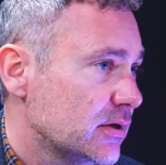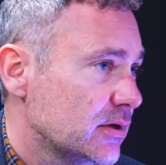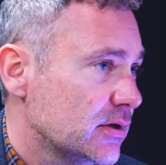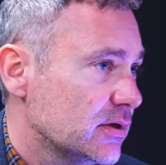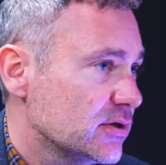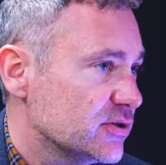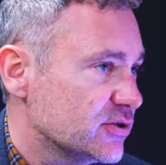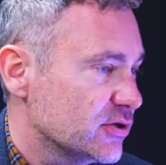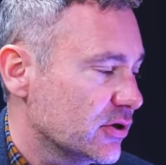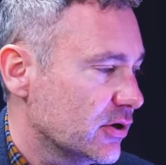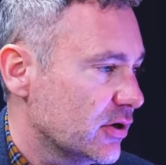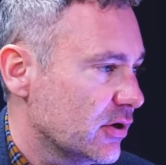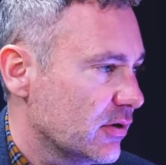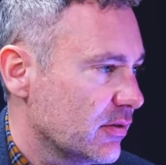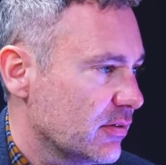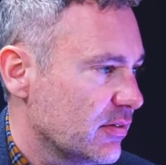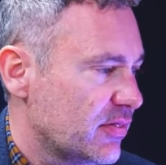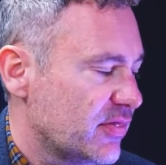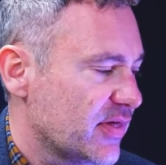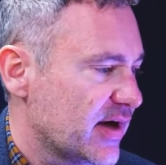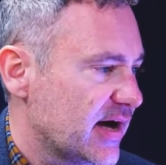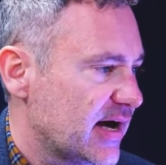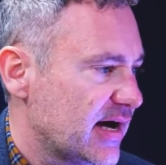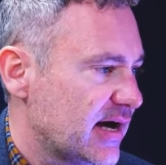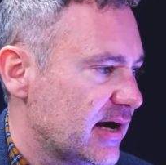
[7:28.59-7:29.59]
So
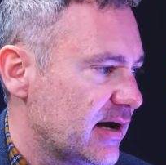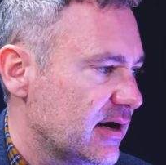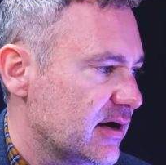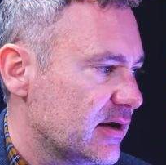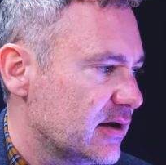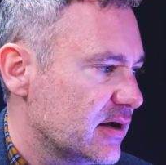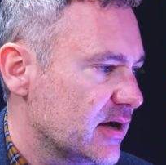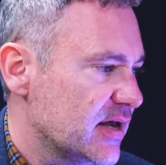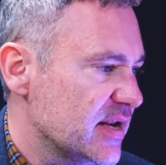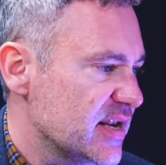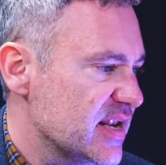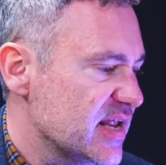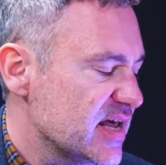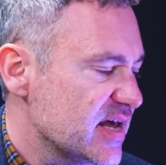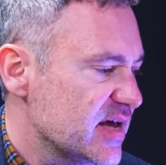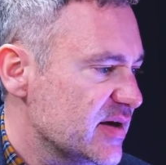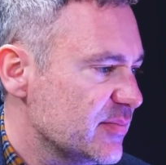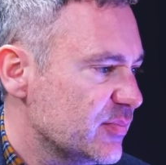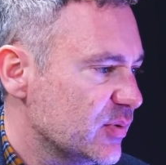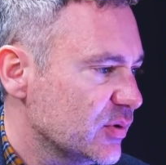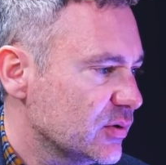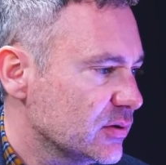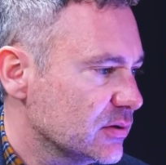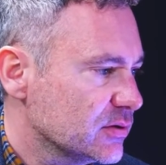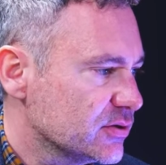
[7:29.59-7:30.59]
that
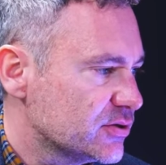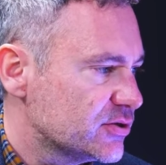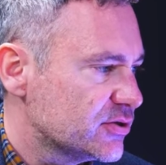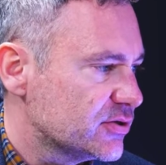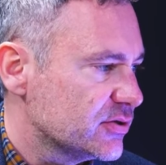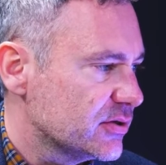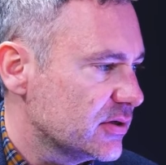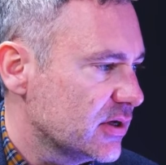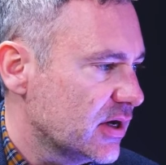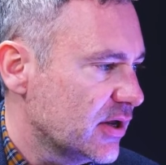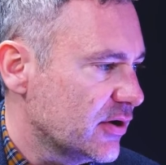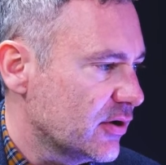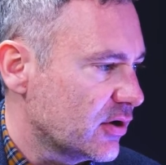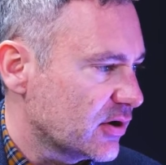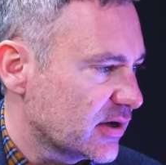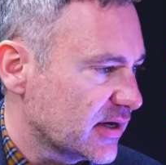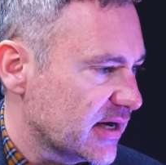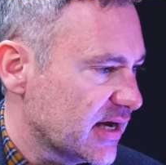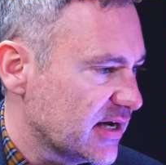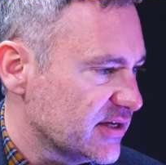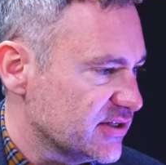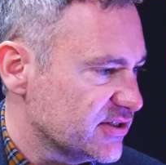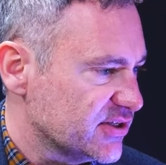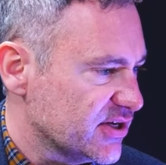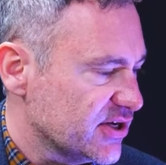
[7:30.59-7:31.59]
enables an
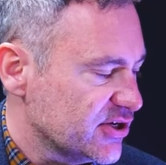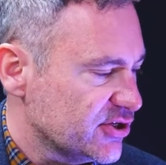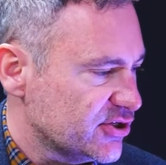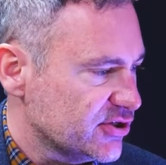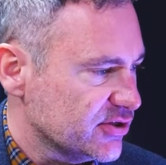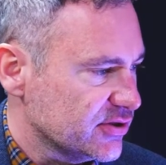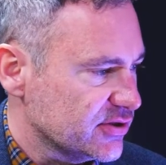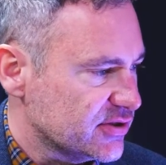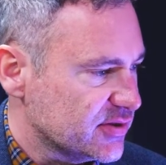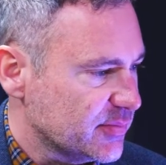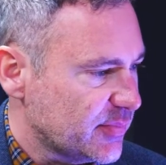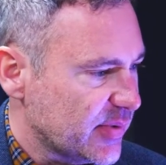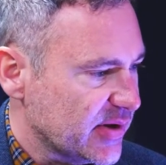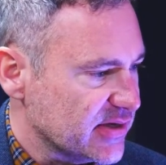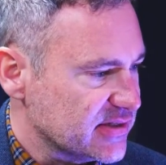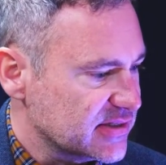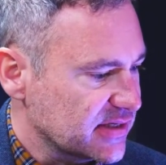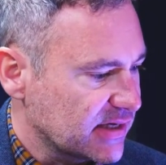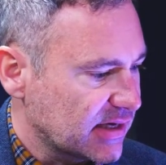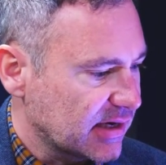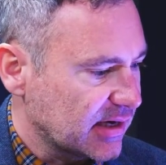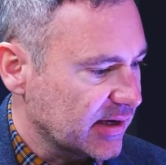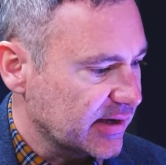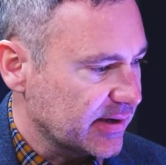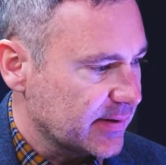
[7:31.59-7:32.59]
organisation to
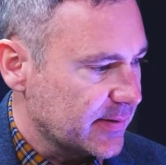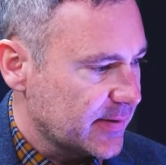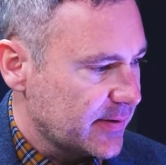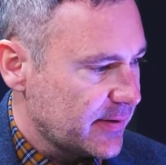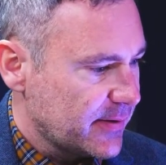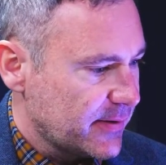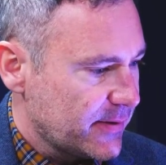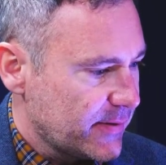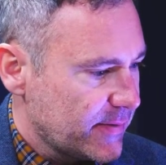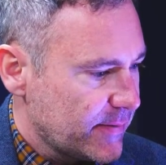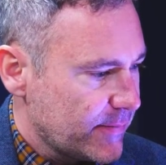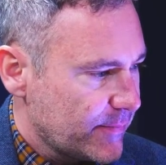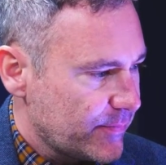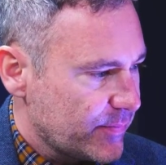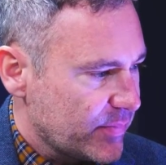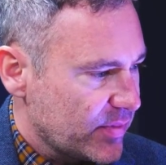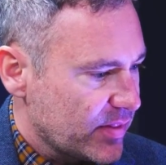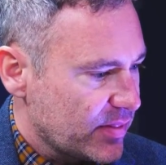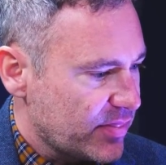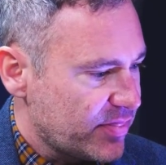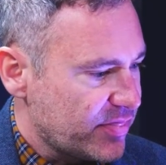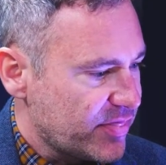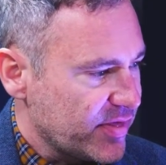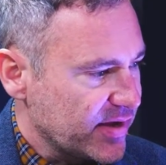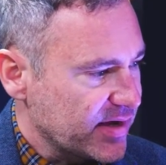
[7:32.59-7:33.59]
basically
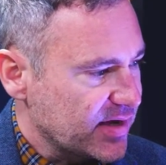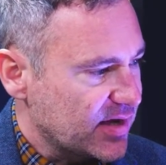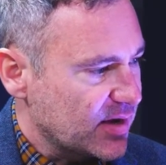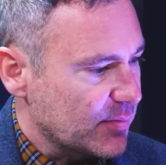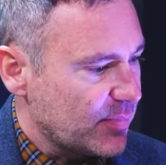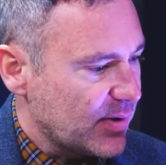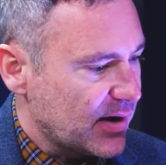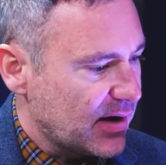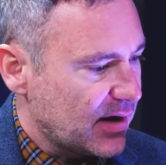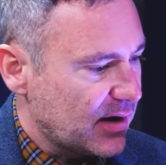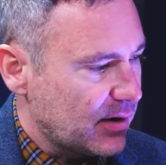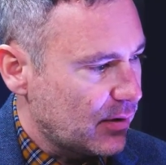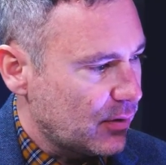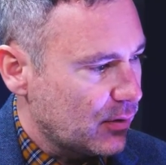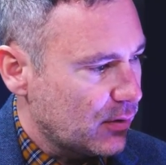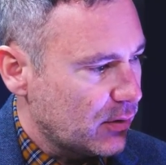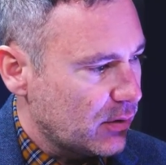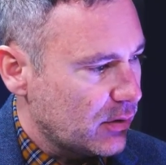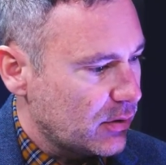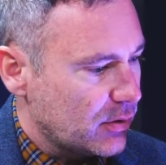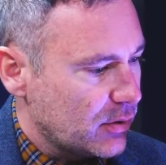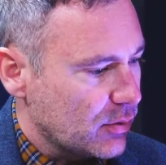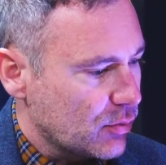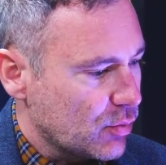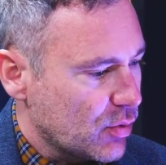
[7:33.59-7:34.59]
think about
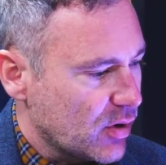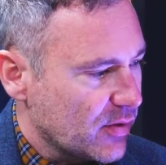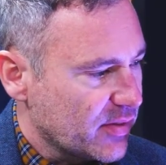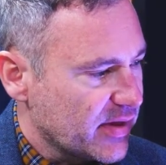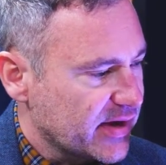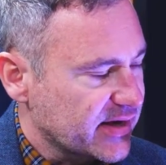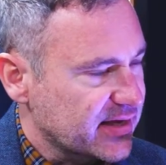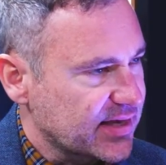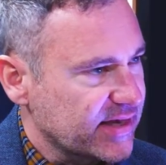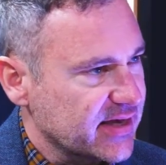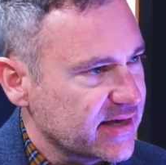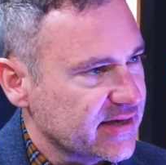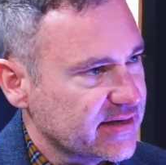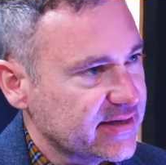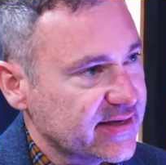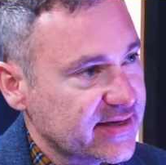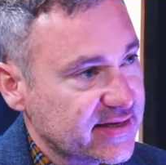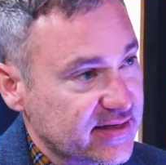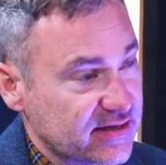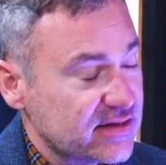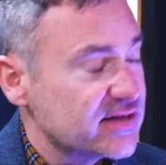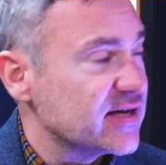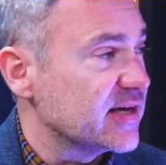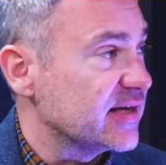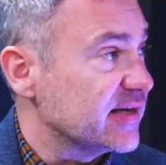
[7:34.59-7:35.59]
what their key
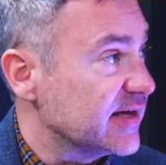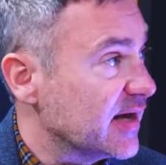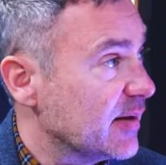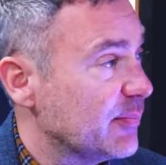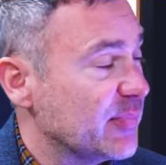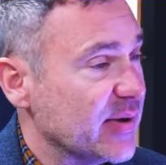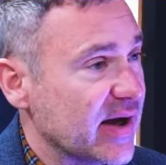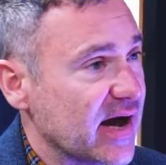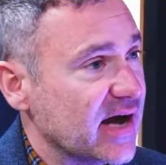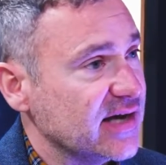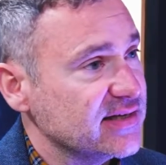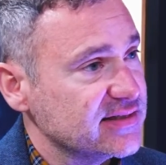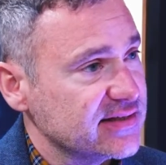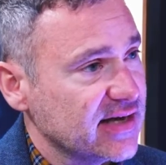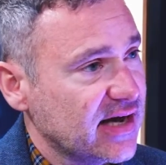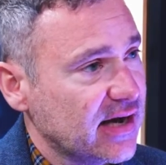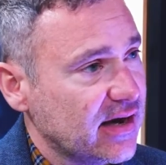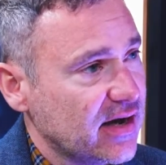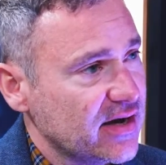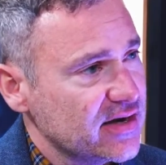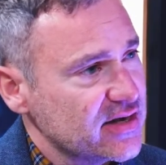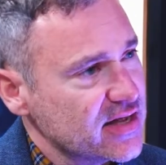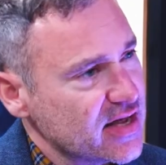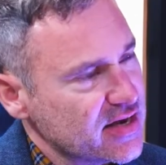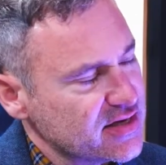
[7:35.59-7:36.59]
KPIs are,
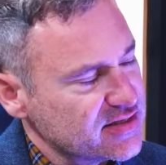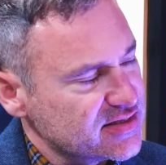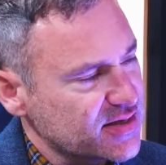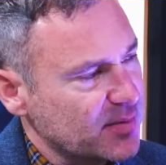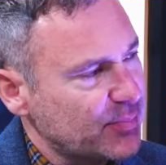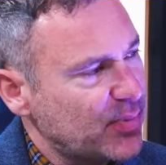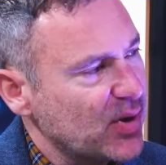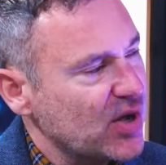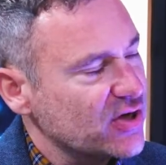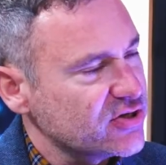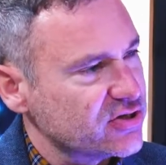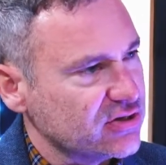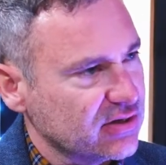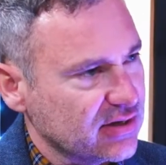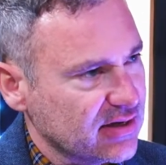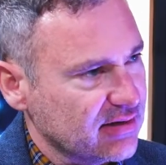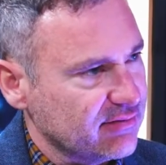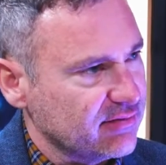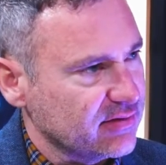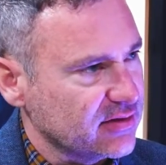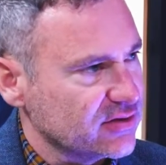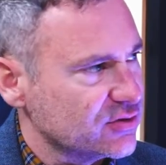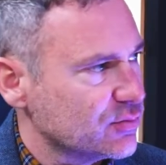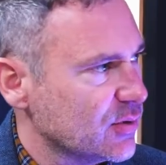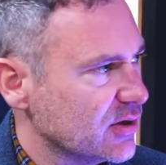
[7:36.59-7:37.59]
and it's a personal
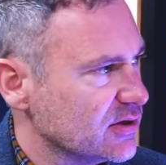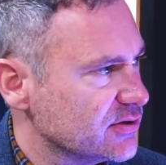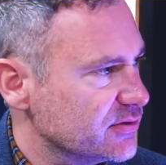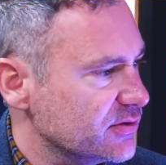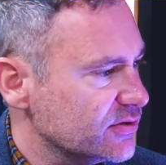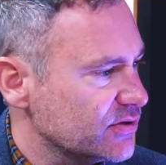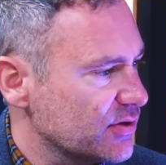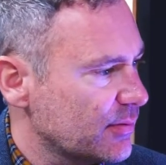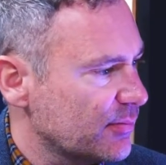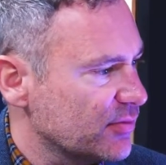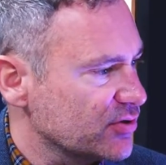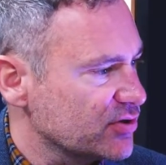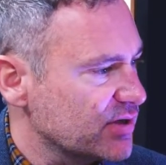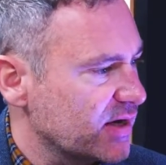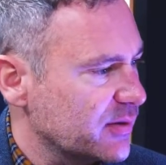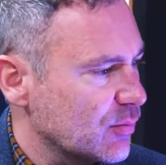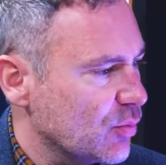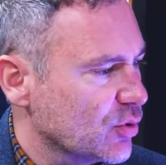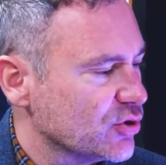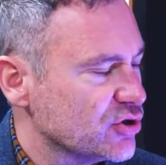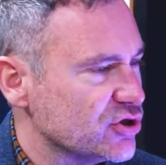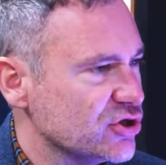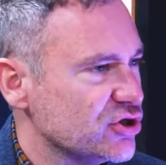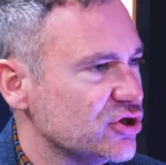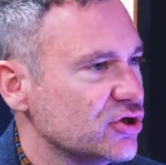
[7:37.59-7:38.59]
level as well. So it's almost like,
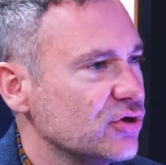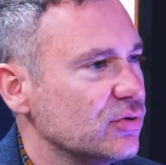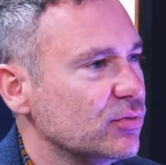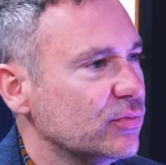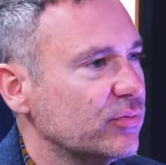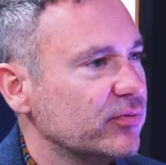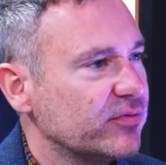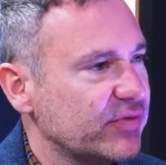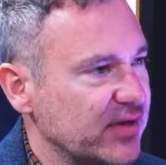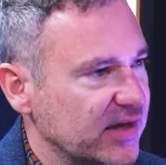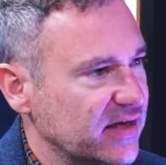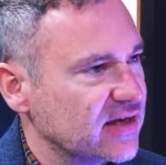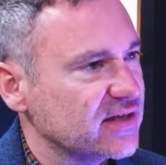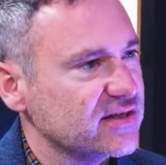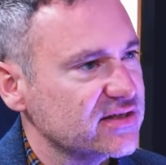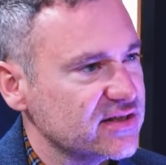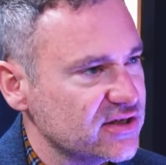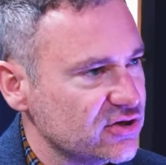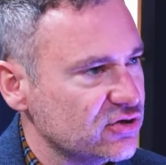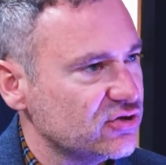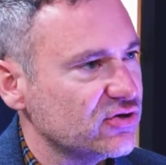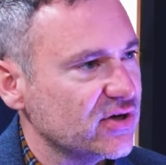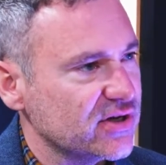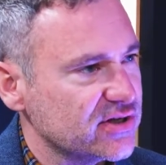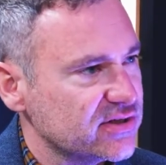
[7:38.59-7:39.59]
what do you think is
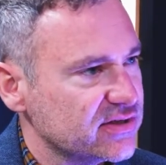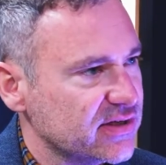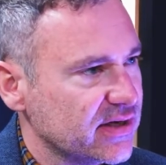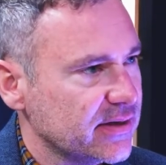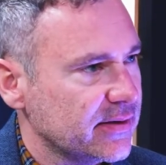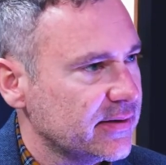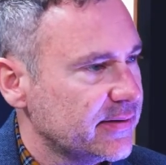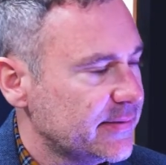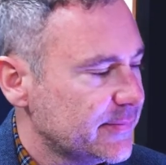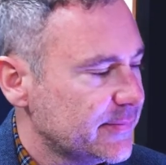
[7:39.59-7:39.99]
interesting?